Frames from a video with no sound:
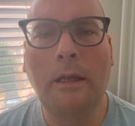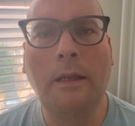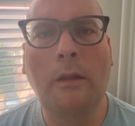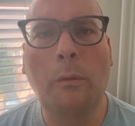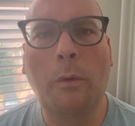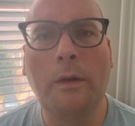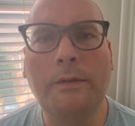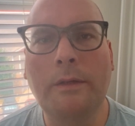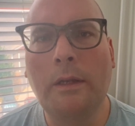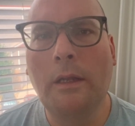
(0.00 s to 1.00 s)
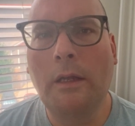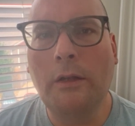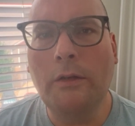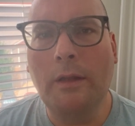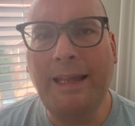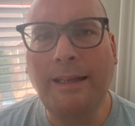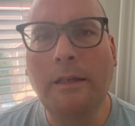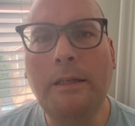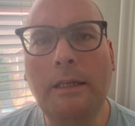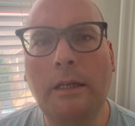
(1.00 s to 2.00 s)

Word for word: In other words, the entity